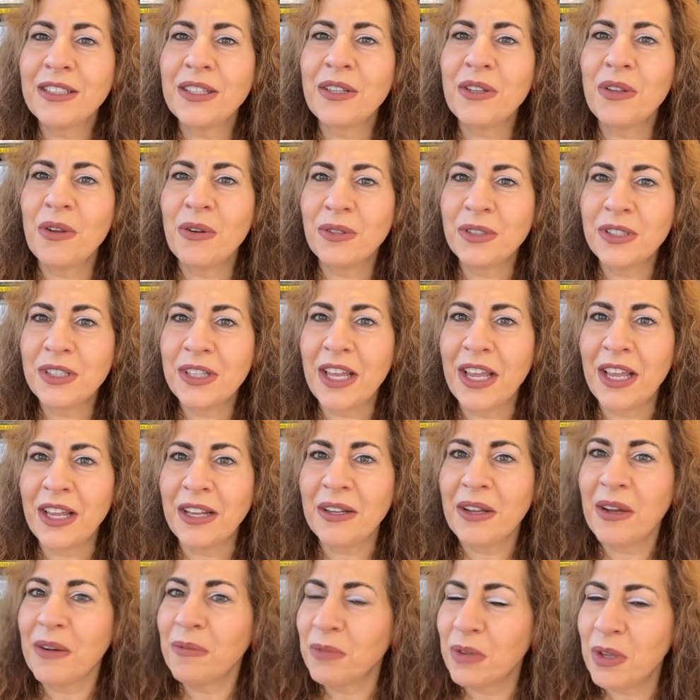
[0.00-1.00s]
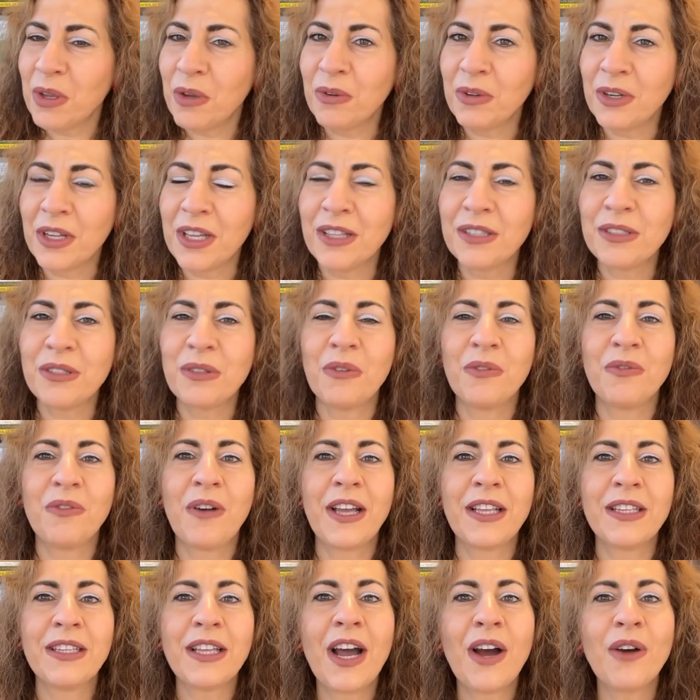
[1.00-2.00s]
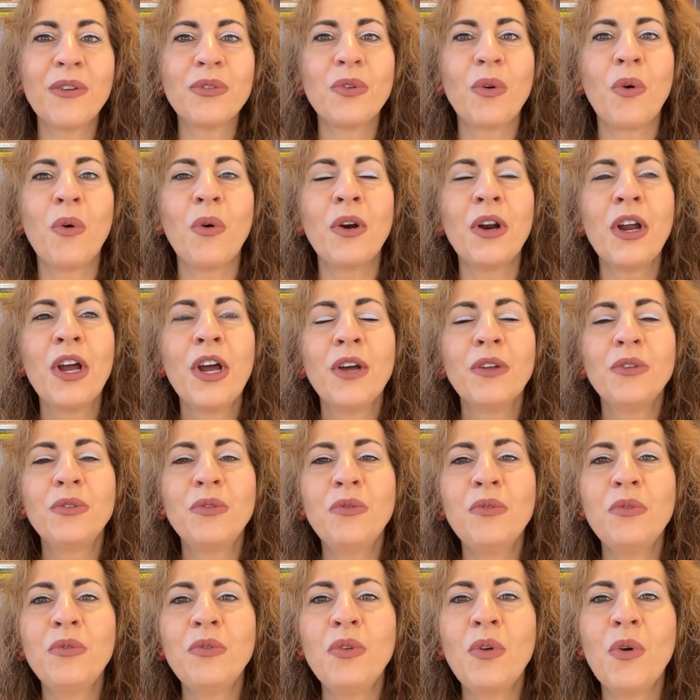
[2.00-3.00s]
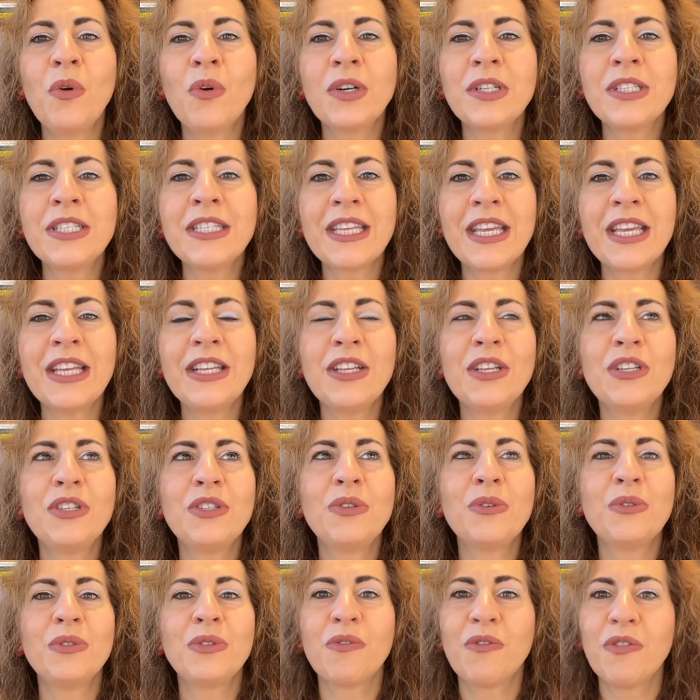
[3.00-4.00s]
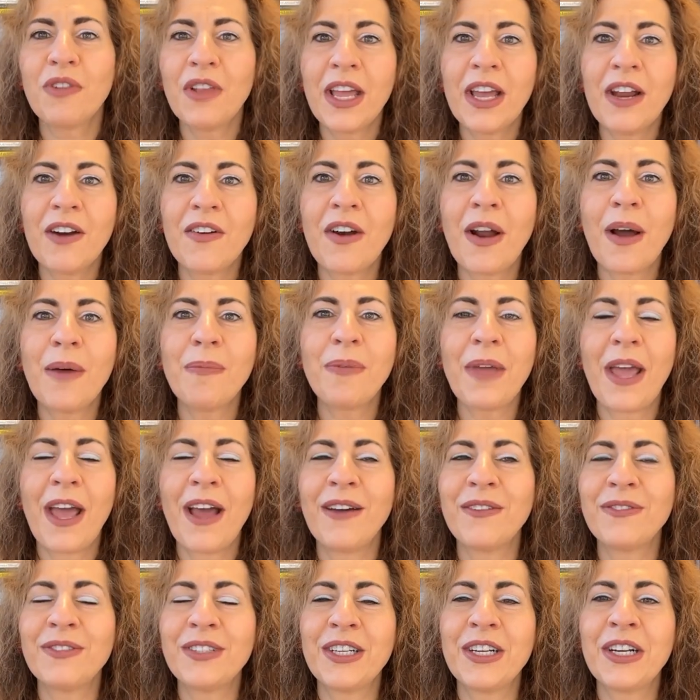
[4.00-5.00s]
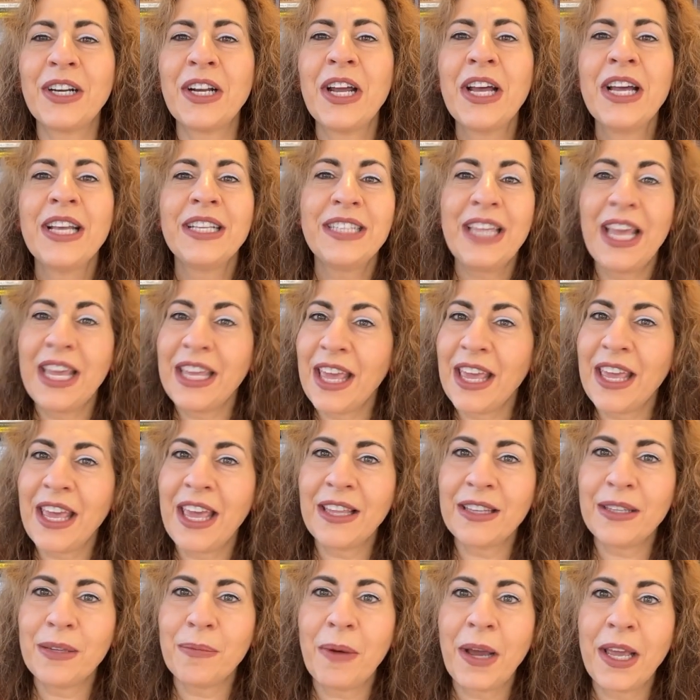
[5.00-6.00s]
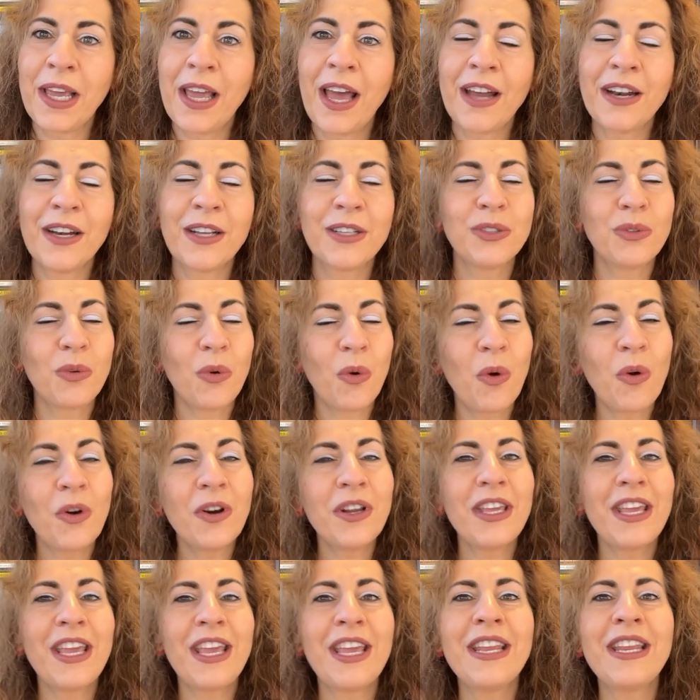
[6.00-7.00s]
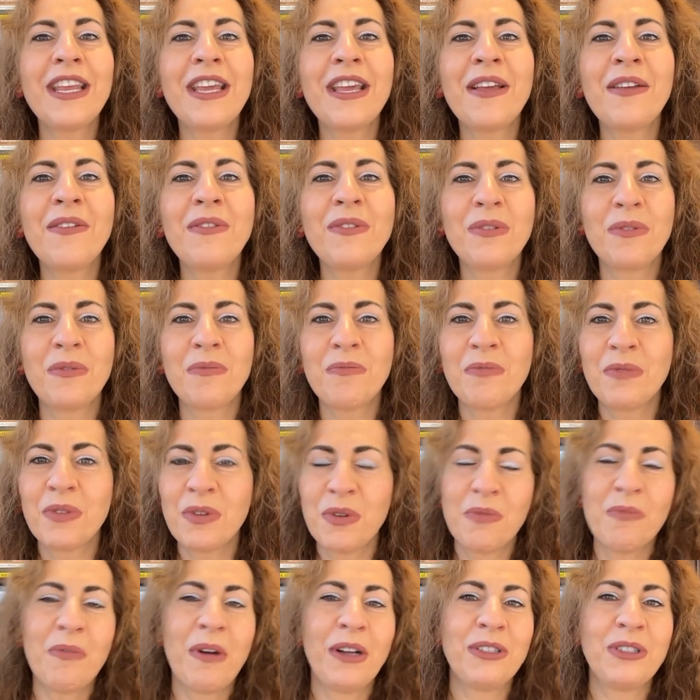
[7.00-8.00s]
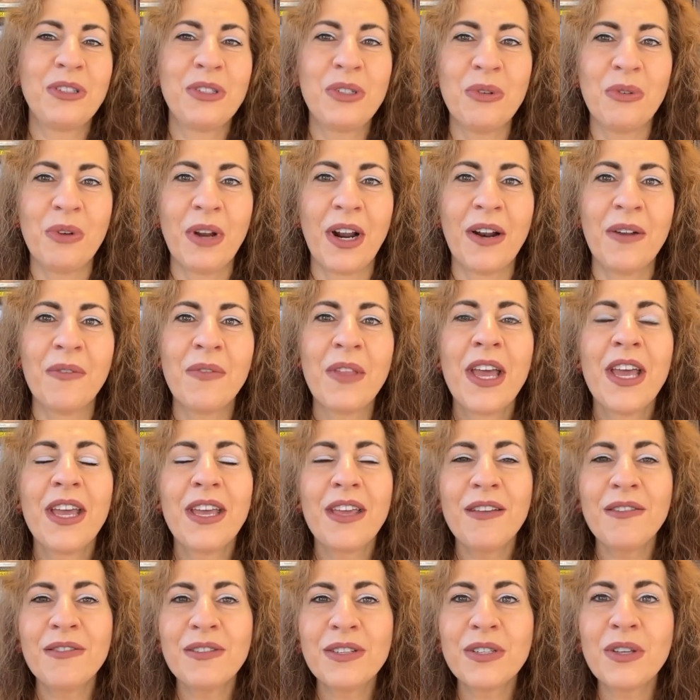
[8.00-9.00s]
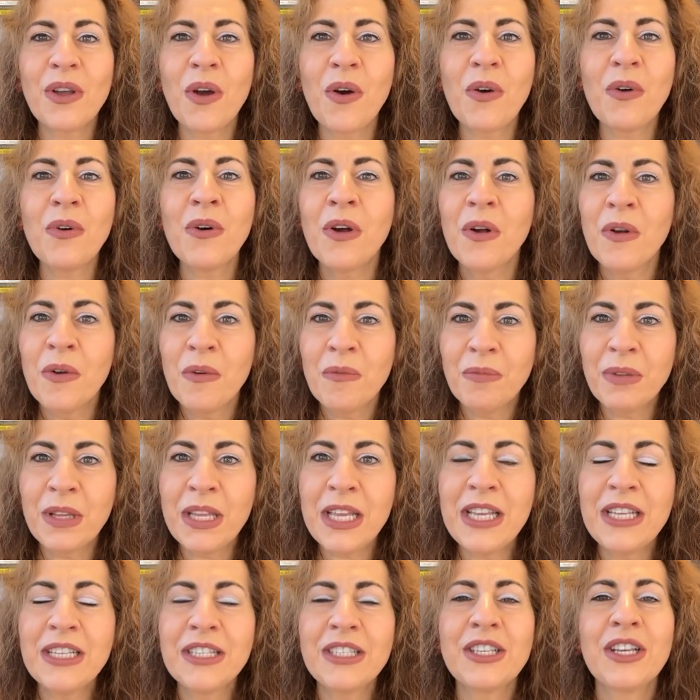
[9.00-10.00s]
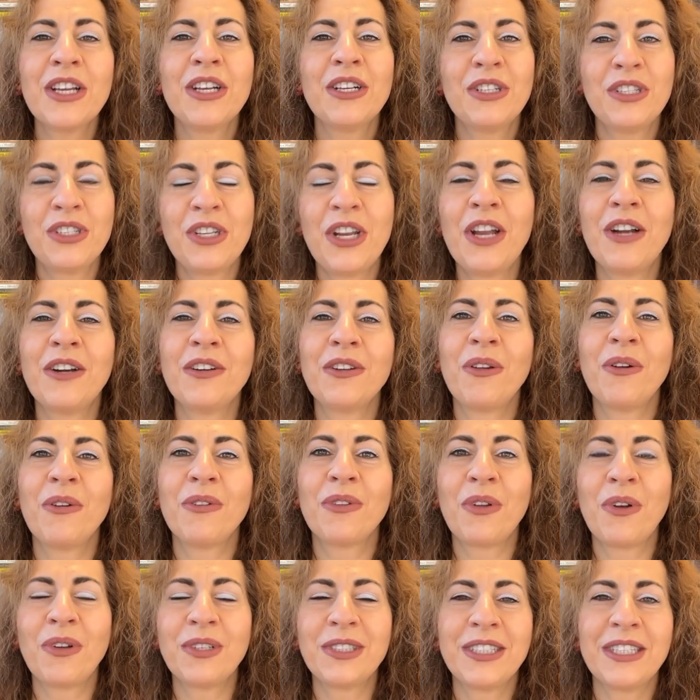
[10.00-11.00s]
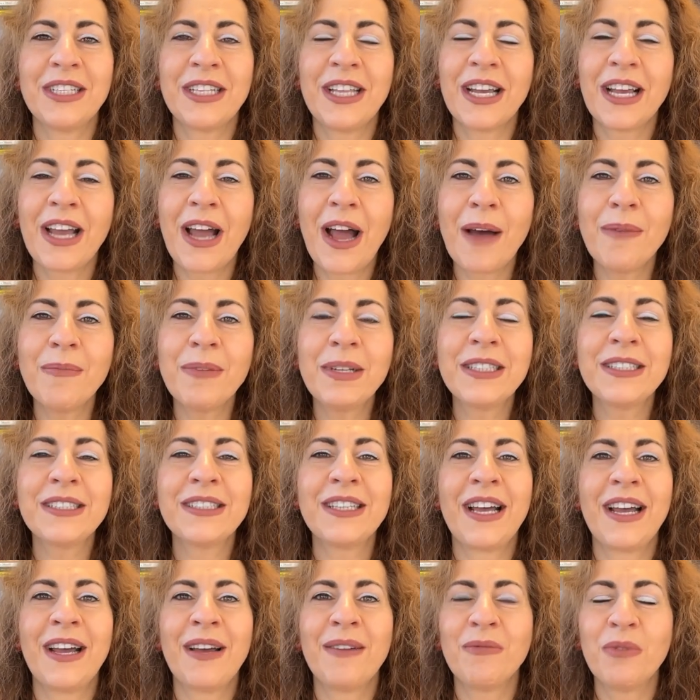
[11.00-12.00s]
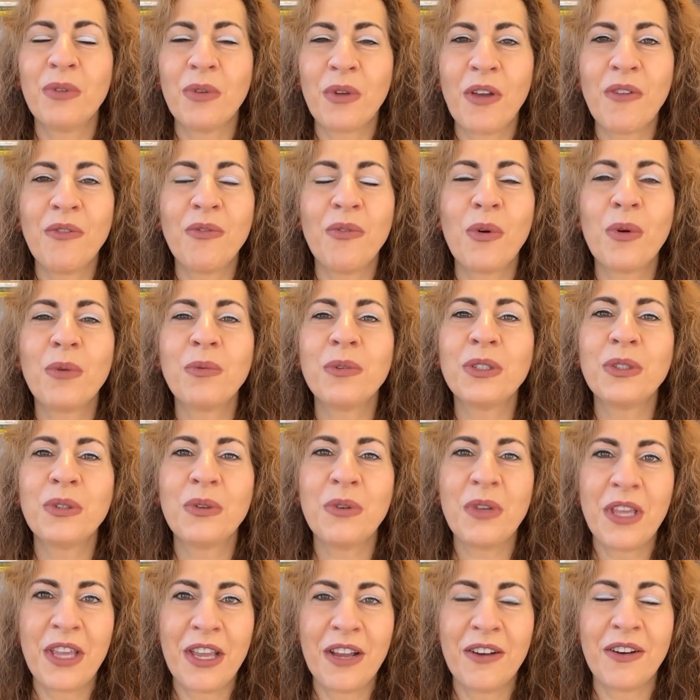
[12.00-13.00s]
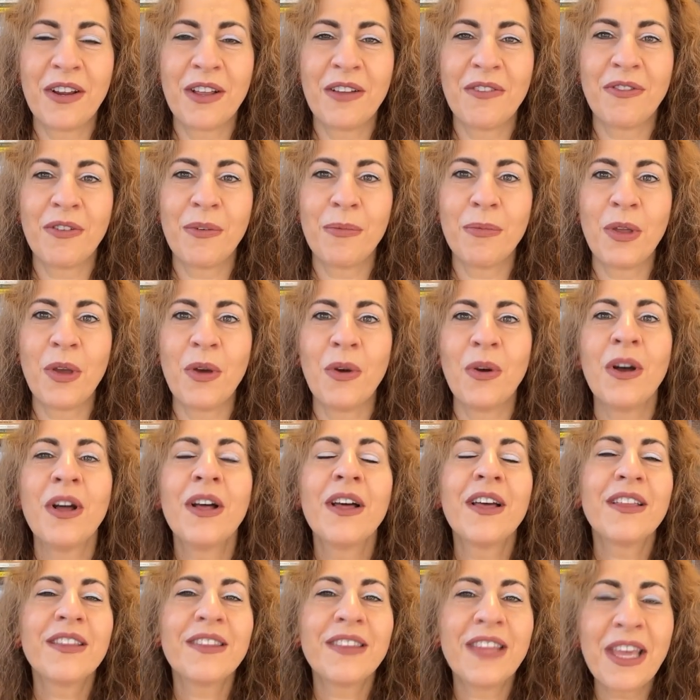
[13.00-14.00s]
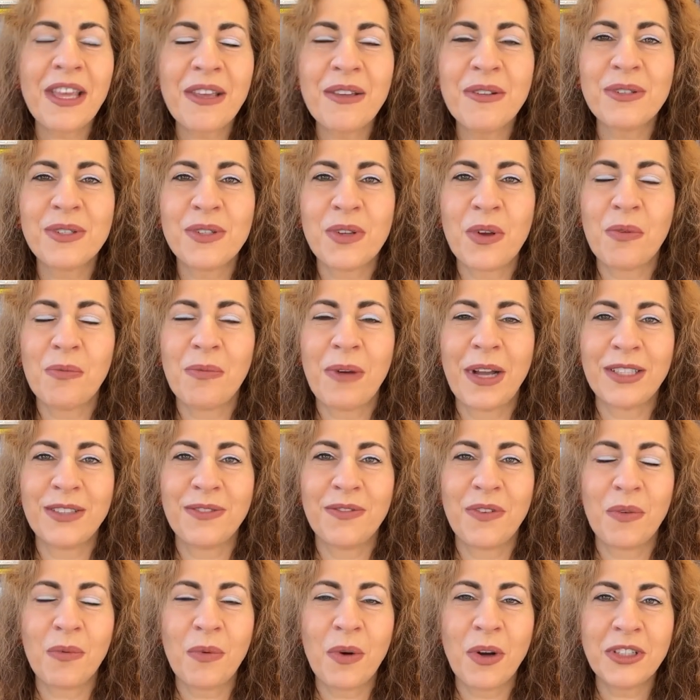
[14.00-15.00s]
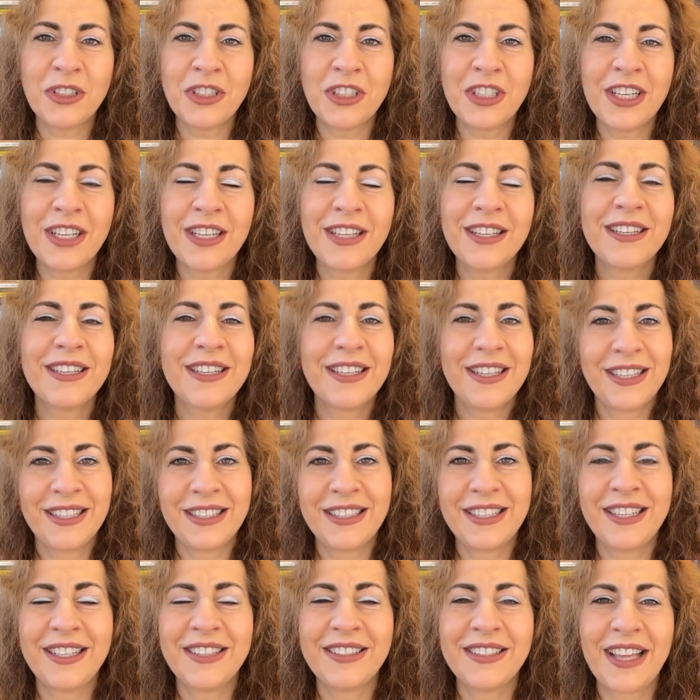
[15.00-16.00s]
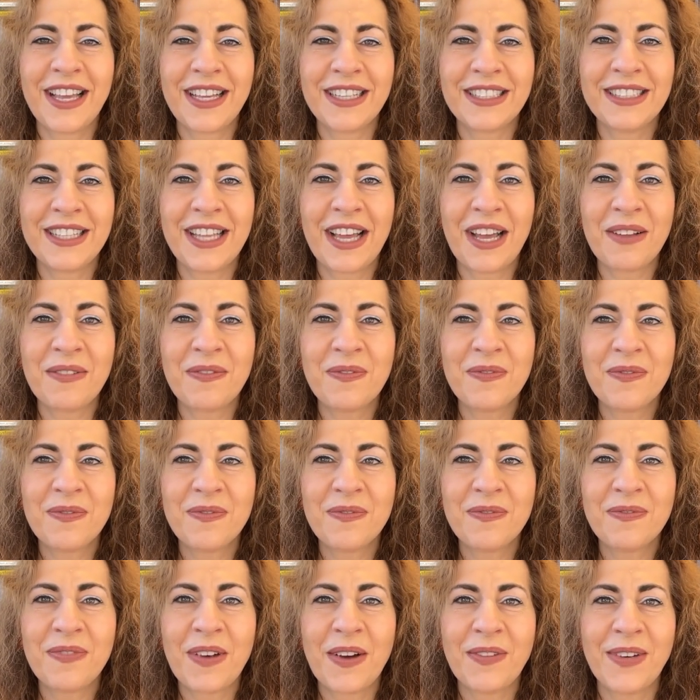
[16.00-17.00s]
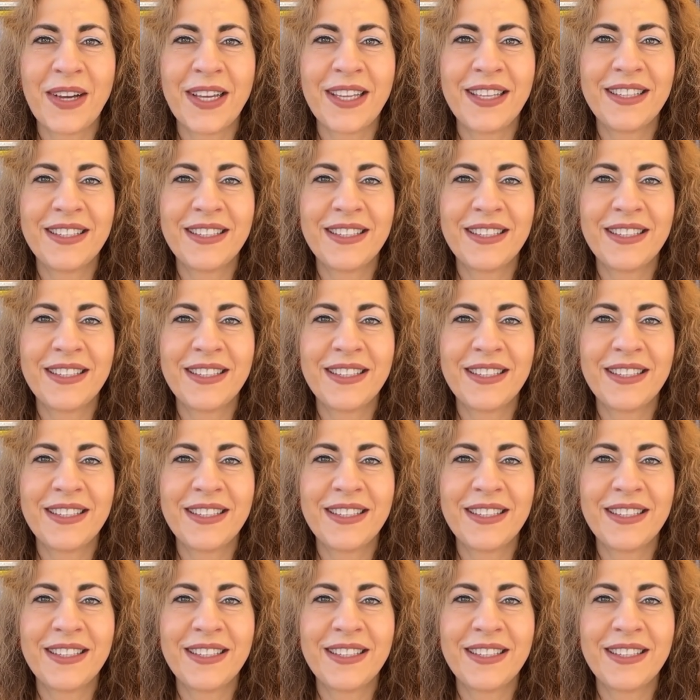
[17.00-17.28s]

and your skin? I'm curious to find out. Or do your skin issues flare up after taking antibiotics or eating too much sugar? If so, please share your thoughts in the comments. I'm looking forward to hearing from you. Thank you so much for watching. Until next time, bye bye.